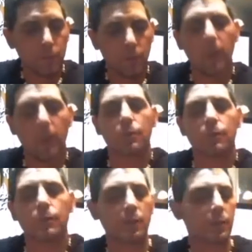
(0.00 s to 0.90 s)
Cash just
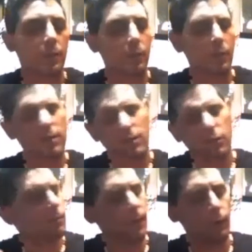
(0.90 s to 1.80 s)
said that you guys should
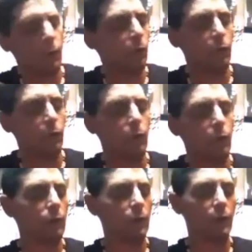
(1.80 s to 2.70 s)
make all the gold
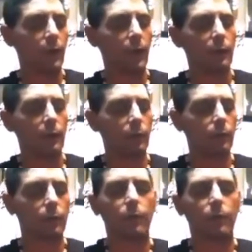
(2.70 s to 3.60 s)
that you can, so we
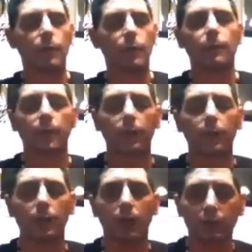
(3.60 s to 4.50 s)
can make it
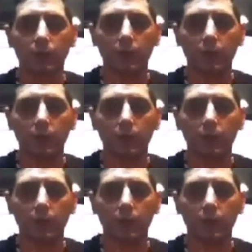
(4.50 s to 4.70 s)
obsolete.